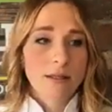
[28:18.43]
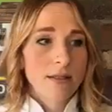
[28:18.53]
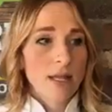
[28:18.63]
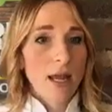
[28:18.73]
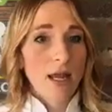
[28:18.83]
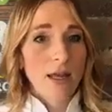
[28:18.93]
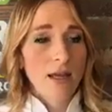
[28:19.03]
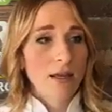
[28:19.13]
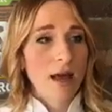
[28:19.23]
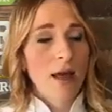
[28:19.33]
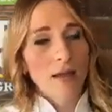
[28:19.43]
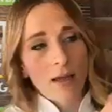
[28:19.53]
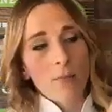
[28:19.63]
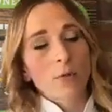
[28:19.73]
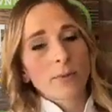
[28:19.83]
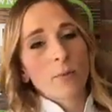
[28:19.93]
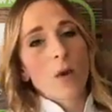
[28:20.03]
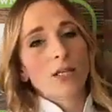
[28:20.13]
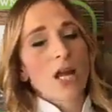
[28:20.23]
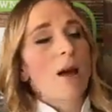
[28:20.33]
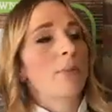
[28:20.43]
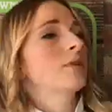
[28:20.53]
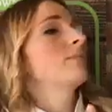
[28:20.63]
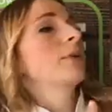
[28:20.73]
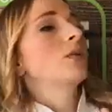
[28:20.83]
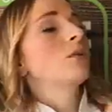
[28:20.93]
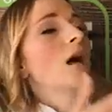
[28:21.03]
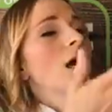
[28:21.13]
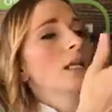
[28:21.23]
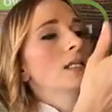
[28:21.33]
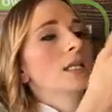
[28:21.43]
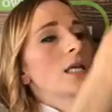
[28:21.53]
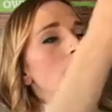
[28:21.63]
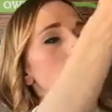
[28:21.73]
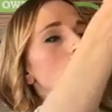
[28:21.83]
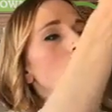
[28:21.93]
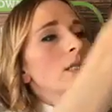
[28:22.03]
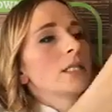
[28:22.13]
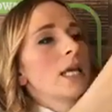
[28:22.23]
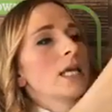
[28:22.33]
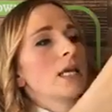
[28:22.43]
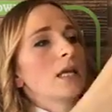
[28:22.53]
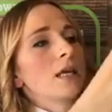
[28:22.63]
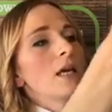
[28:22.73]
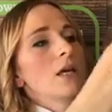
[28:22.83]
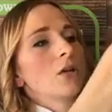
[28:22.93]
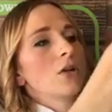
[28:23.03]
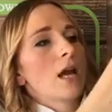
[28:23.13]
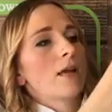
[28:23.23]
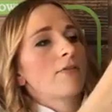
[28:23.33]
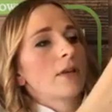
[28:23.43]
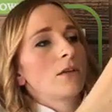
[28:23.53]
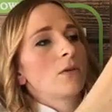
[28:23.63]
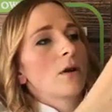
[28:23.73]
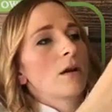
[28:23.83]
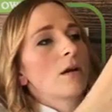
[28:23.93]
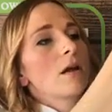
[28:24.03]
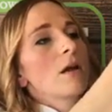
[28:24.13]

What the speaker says: say, and most people wash apples, but you cut into this, you are taking your knife and you are